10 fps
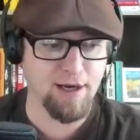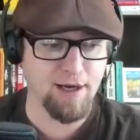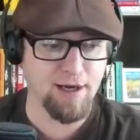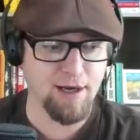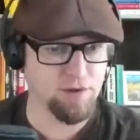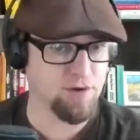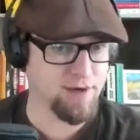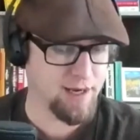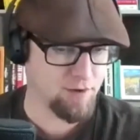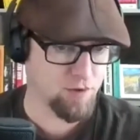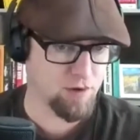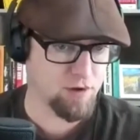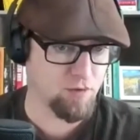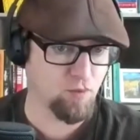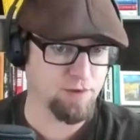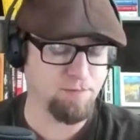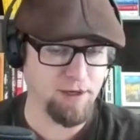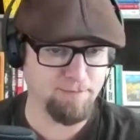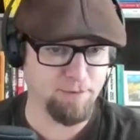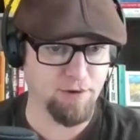Build your network with
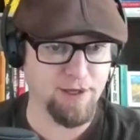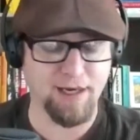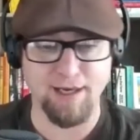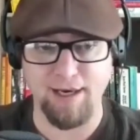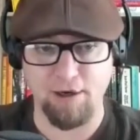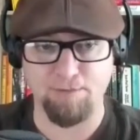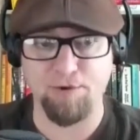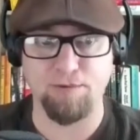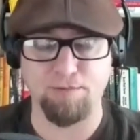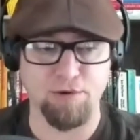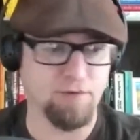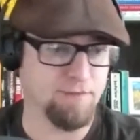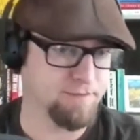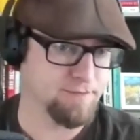people that can help you improve.